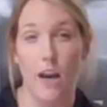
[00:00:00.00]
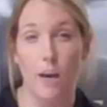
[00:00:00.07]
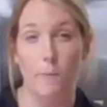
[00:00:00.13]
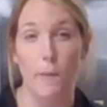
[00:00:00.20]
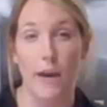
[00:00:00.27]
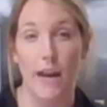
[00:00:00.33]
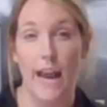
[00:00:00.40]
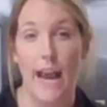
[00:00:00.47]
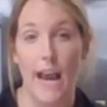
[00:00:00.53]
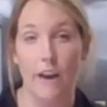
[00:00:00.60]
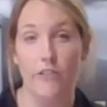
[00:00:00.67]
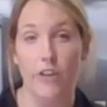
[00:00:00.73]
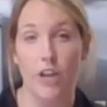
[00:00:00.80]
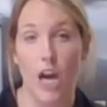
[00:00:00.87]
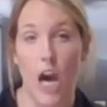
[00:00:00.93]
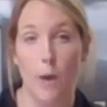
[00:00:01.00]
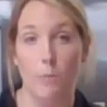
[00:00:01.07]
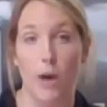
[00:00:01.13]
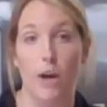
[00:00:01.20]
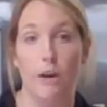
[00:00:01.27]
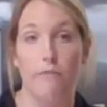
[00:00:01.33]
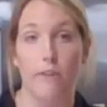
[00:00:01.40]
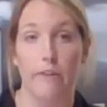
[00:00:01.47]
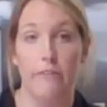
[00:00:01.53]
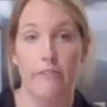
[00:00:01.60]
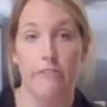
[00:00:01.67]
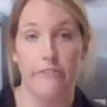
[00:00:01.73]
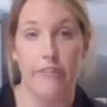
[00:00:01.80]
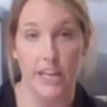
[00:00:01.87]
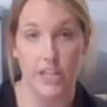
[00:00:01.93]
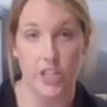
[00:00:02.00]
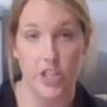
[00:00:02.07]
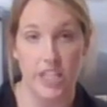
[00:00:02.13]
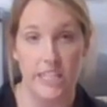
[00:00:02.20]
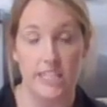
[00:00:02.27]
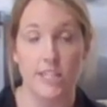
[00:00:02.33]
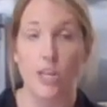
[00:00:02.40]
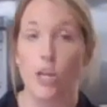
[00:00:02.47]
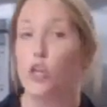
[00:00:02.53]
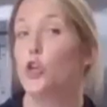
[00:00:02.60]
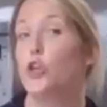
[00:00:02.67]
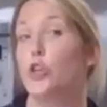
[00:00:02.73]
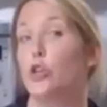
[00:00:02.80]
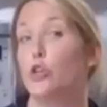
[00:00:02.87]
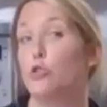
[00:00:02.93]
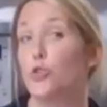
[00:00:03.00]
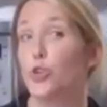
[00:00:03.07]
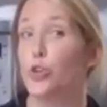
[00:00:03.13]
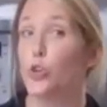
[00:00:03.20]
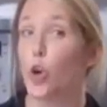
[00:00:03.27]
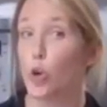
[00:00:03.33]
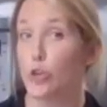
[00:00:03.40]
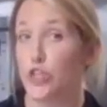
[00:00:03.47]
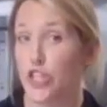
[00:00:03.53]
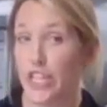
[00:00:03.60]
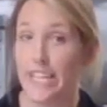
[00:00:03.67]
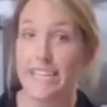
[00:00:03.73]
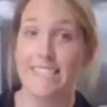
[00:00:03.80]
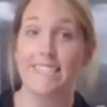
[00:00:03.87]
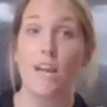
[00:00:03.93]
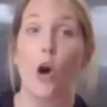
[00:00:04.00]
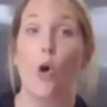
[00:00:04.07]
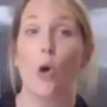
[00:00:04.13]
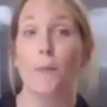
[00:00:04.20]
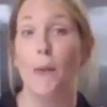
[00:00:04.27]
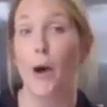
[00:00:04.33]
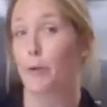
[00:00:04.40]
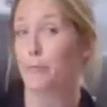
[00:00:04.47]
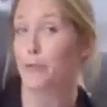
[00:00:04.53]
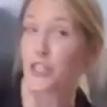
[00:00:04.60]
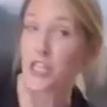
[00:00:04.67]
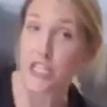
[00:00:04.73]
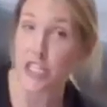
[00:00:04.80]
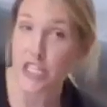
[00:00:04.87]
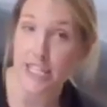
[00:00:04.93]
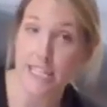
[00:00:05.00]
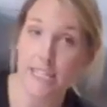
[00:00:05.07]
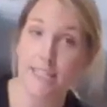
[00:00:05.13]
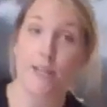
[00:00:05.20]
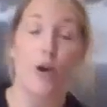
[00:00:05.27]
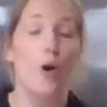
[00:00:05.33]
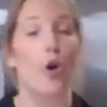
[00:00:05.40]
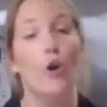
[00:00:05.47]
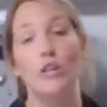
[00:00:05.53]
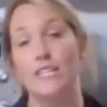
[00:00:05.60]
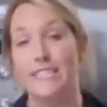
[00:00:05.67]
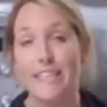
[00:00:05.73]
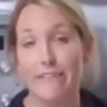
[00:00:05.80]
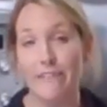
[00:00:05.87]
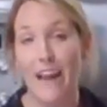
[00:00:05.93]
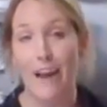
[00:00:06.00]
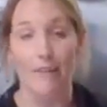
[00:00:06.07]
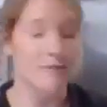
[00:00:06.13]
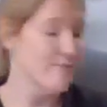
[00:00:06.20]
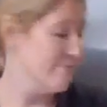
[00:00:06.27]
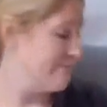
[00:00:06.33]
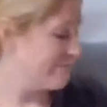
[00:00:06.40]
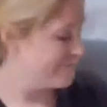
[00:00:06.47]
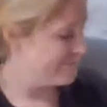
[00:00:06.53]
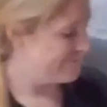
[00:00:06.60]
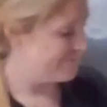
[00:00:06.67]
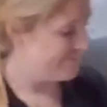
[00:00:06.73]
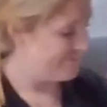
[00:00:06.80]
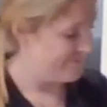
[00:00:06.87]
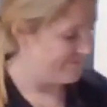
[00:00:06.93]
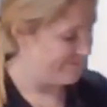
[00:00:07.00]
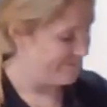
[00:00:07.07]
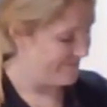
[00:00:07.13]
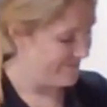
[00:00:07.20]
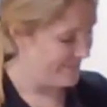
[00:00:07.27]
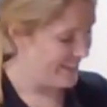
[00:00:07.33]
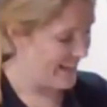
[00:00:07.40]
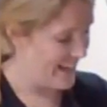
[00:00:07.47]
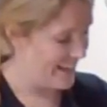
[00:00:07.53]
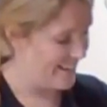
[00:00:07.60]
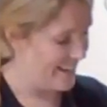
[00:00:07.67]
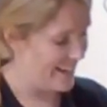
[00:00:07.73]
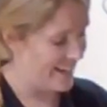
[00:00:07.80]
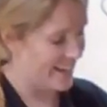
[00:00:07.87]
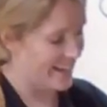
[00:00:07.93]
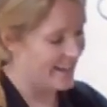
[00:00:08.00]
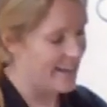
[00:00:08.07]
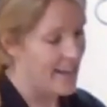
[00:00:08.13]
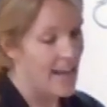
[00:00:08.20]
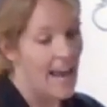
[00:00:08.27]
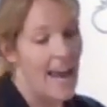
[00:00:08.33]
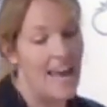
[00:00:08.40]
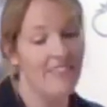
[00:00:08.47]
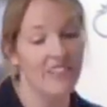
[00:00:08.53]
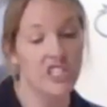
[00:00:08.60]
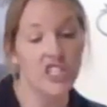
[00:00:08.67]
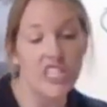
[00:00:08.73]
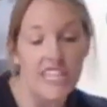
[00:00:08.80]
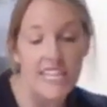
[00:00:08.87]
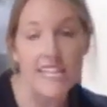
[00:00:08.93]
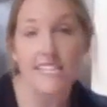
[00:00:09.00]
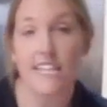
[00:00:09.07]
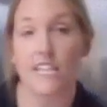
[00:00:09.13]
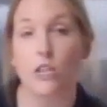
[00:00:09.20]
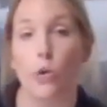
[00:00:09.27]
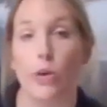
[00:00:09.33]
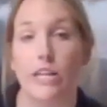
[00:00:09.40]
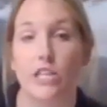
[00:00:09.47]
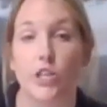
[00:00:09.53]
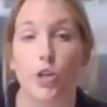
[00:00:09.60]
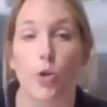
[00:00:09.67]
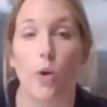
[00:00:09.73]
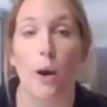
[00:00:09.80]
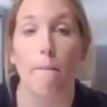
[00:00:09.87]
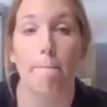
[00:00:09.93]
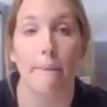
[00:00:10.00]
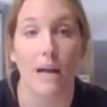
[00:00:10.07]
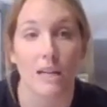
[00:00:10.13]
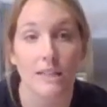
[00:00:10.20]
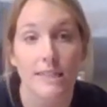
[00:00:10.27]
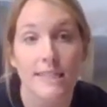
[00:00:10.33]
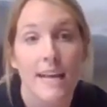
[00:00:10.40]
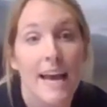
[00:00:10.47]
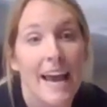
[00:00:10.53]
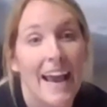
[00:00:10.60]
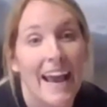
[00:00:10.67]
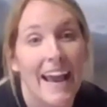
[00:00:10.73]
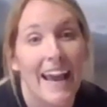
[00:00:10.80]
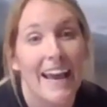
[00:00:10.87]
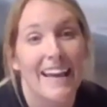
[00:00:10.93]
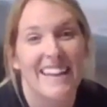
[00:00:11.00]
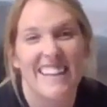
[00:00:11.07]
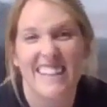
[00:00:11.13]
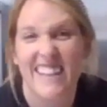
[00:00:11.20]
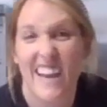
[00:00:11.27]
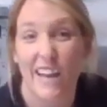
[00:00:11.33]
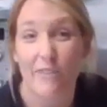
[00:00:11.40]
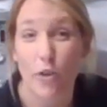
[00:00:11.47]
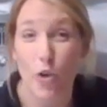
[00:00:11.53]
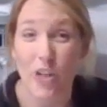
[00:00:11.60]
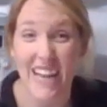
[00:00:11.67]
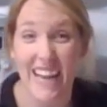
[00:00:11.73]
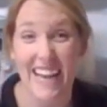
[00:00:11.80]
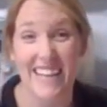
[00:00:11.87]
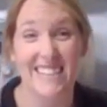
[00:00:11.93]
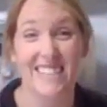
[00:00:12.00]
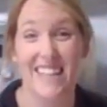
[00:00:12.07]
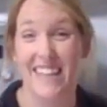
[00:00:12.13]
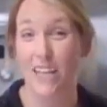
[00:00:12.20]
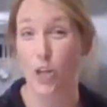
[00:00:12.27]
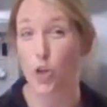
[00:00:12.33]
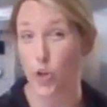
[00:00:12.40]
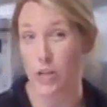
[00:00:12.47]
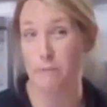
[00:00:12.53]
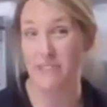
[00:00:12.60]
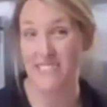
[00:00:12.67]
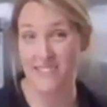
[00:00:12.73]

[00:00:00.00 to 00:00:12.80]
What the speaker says: about a half a cup of feta cheese. You could use goat cheese or Parmesan cheese, or just leave it out. Add that in. And the cheese is going to melt and kind of create like a creamy